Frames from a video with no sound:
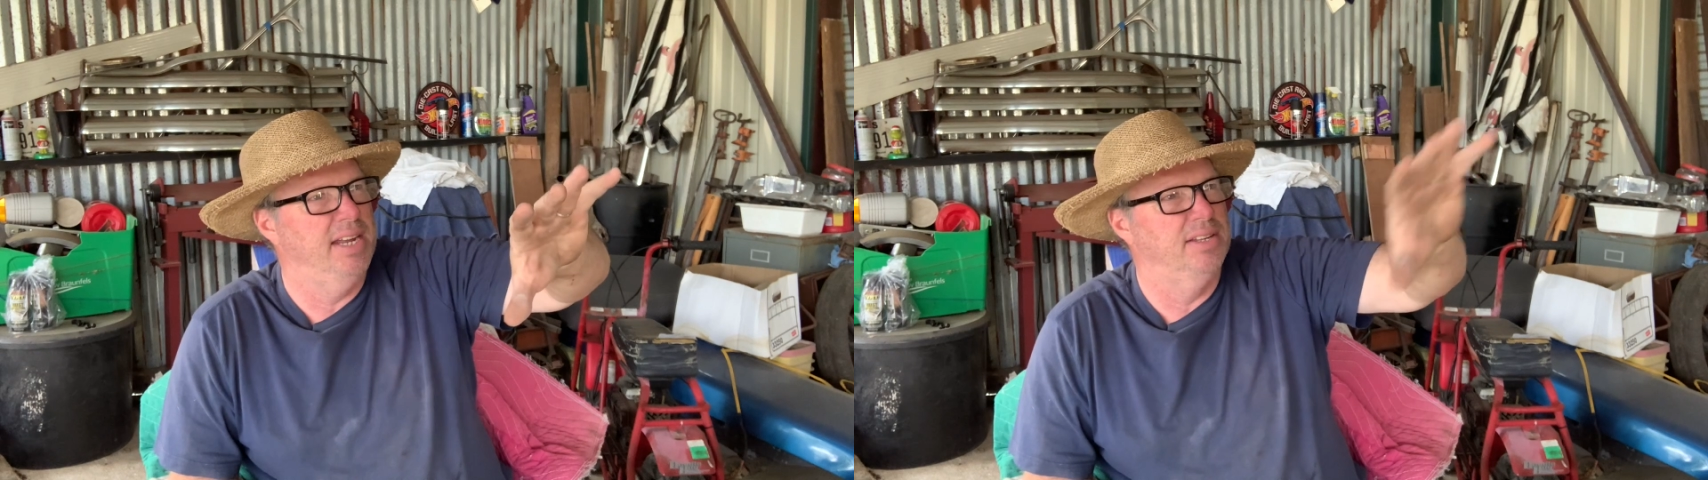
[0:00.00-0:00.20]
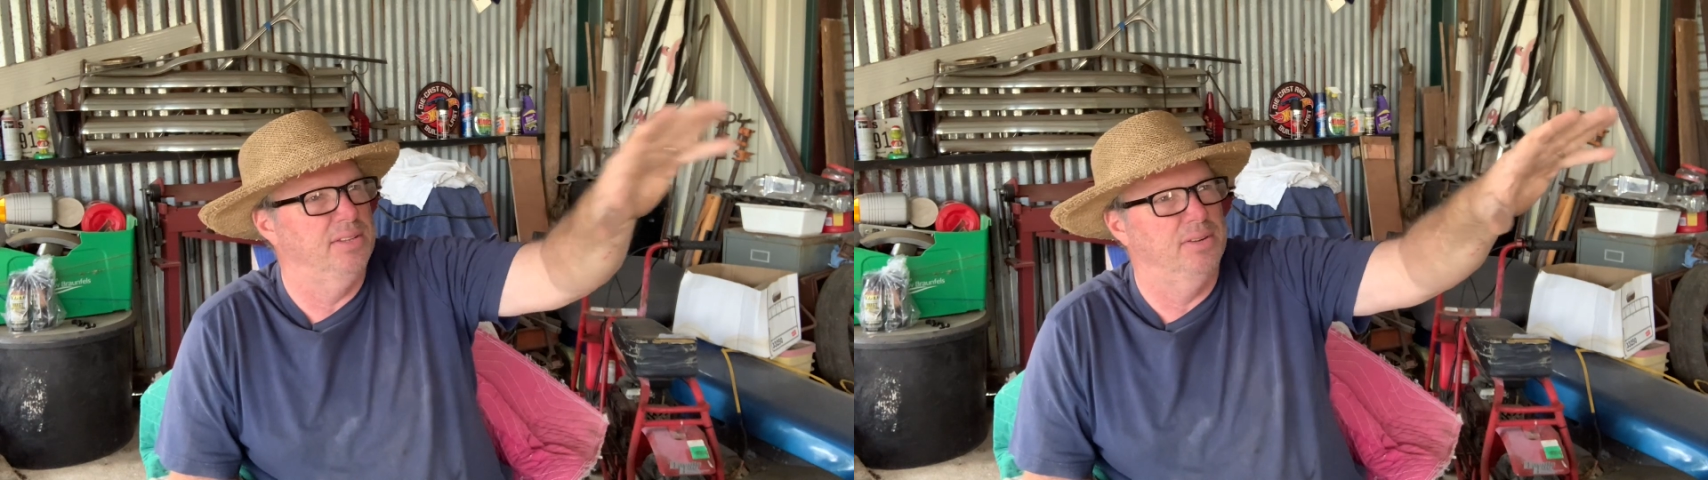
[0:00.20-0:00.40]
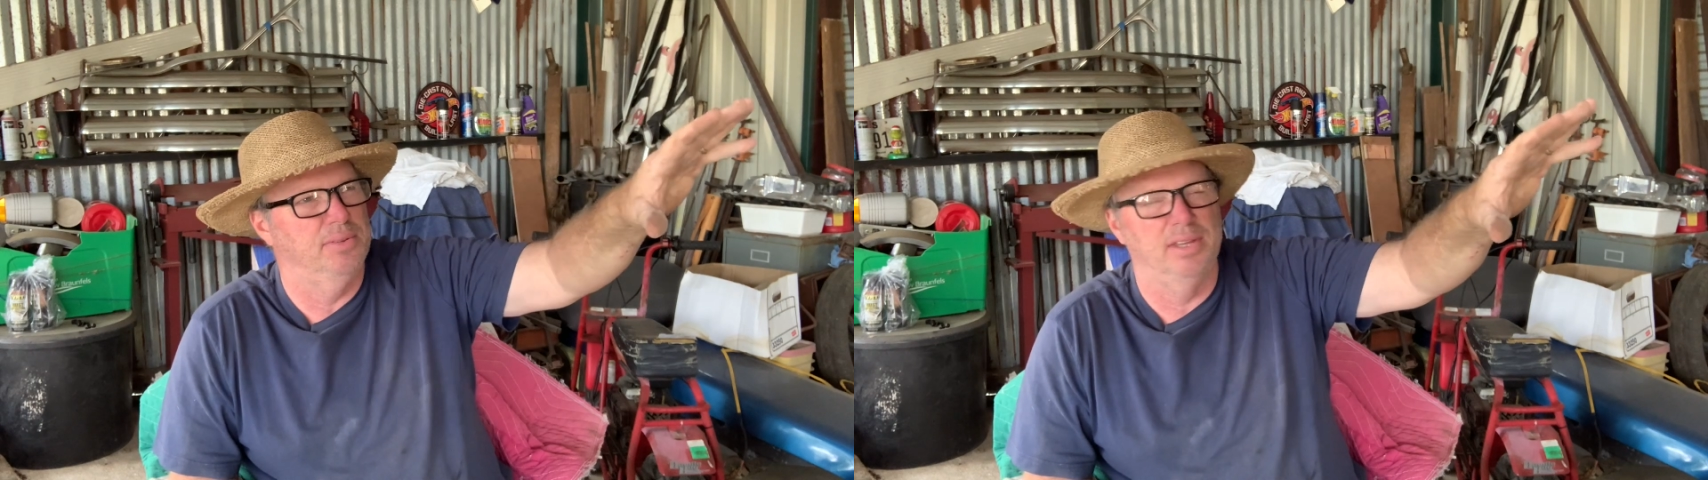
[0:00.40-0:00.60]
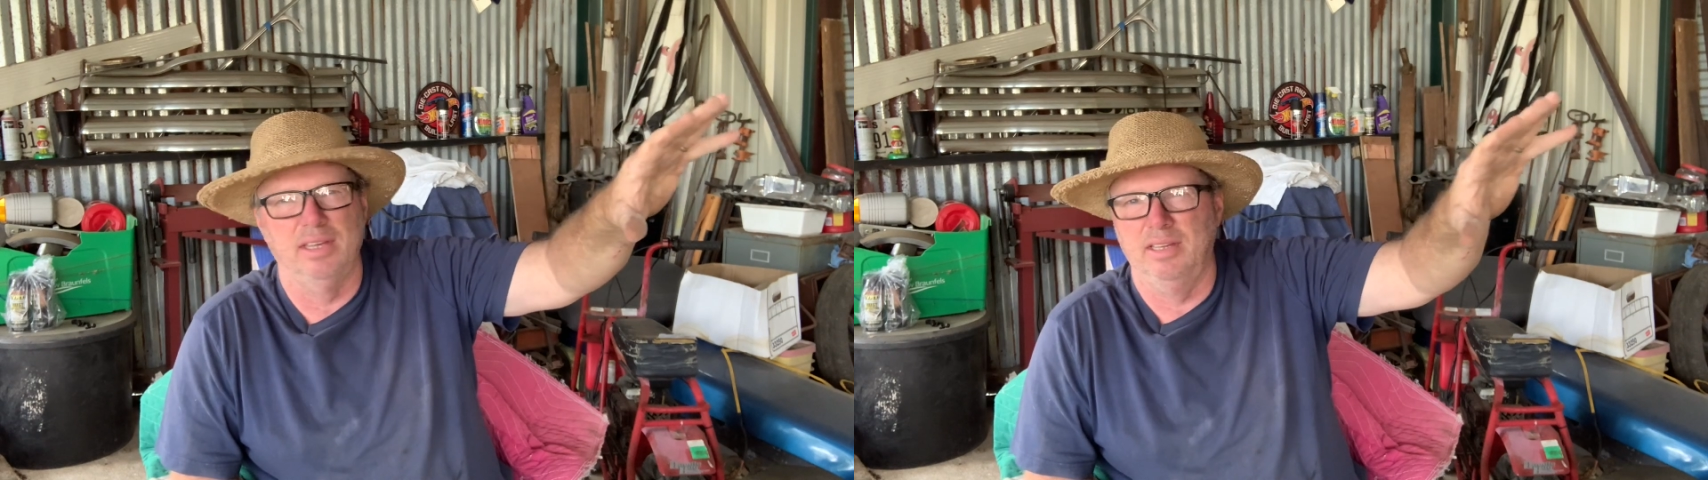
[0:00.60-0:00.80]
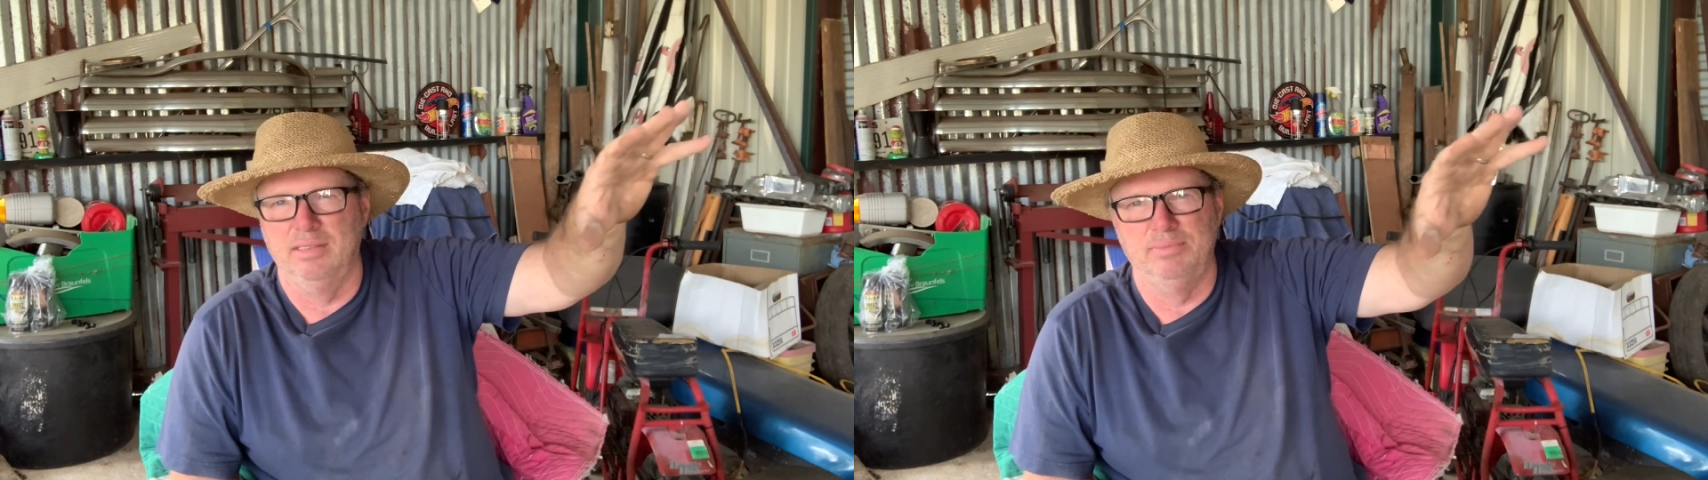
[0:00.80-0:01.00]
and
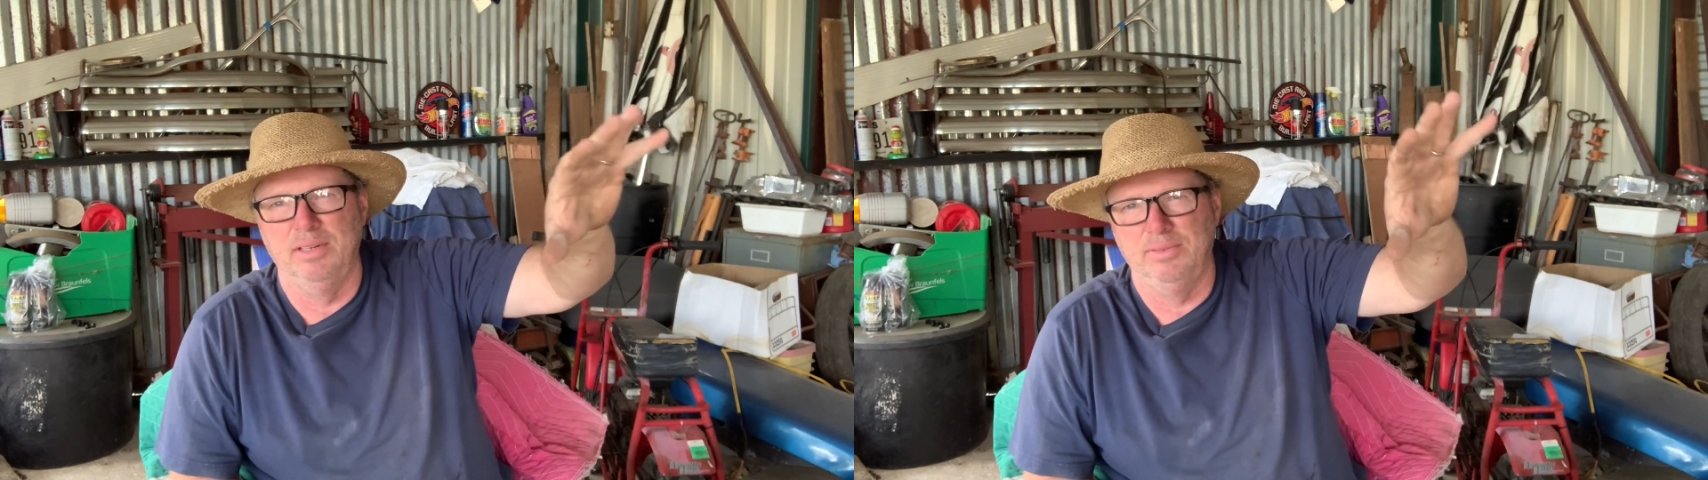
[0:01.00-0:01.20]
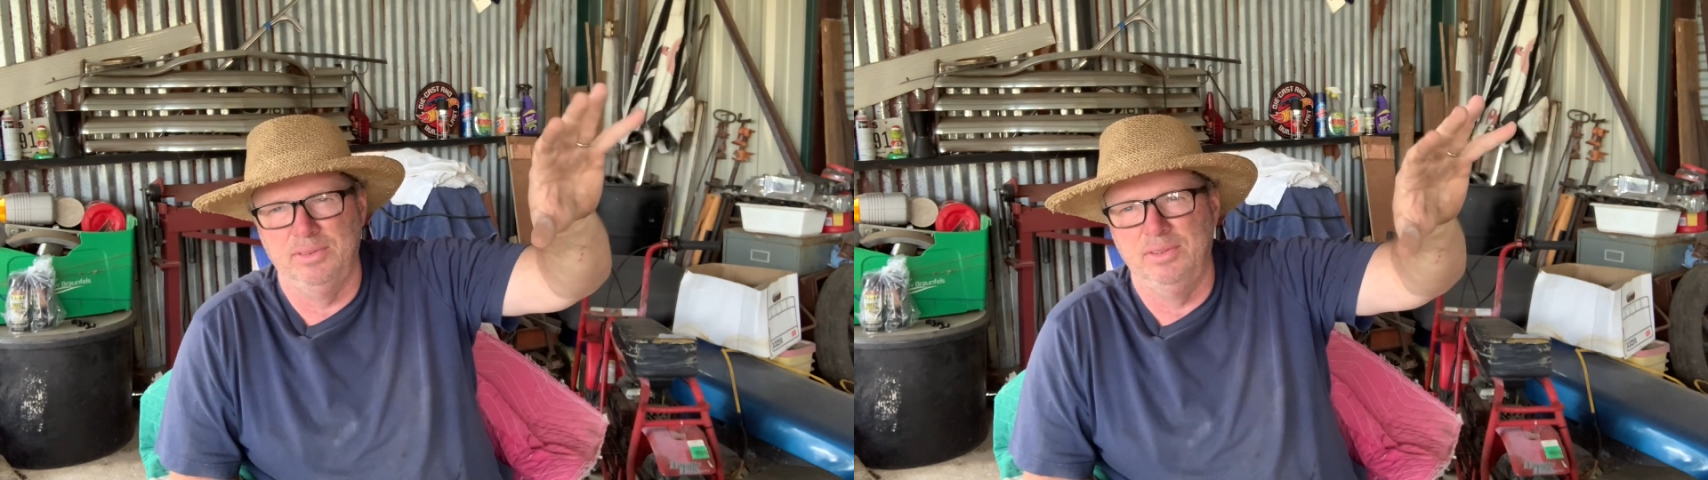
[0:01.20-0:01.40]
they're